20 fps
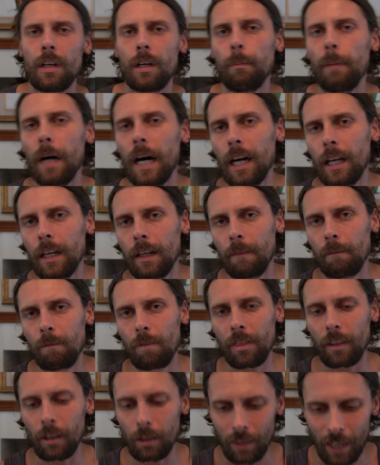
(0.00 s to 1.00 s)
but
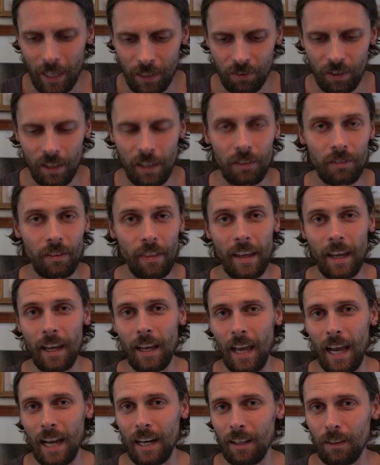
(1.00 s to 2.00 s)
the lesson is
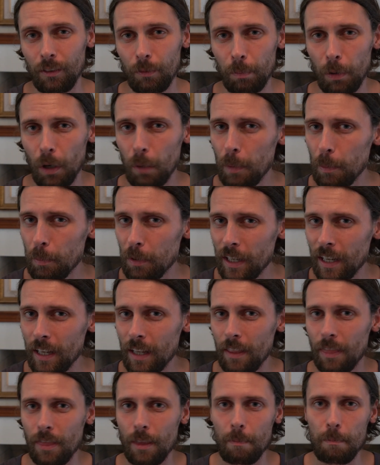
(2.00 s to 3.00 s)
there, and it's probably
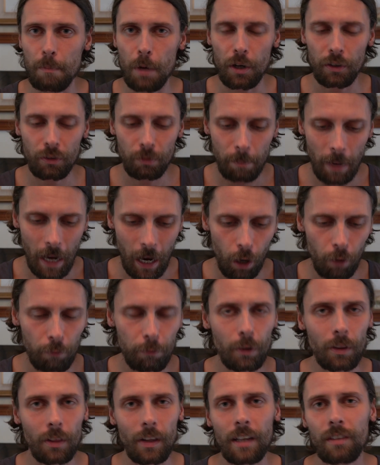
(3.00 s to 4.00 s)
the most
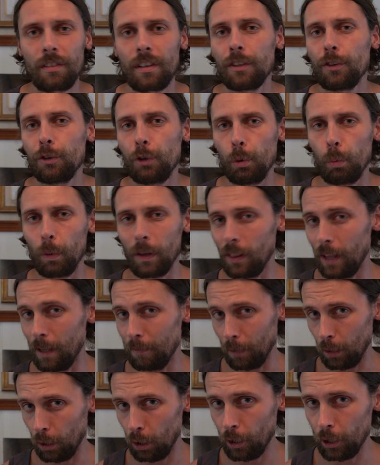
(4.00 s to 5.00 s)
powerful lesson you will ever
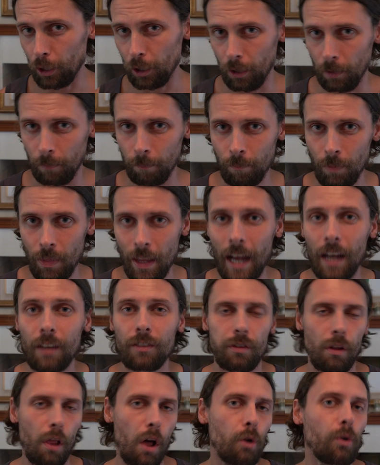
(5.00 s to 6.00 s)
learn,
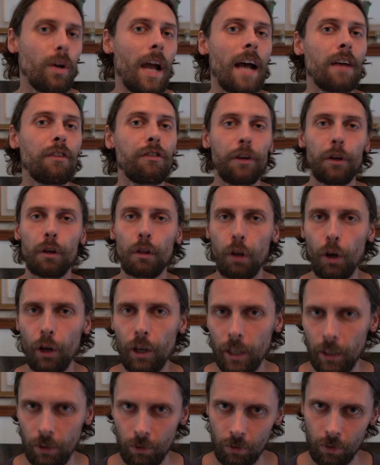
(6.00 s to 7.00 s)
as long as you learn
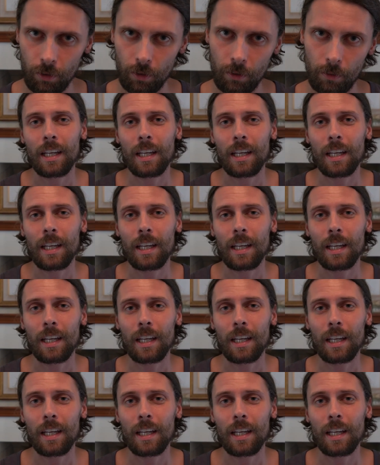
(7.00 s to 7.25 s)
it.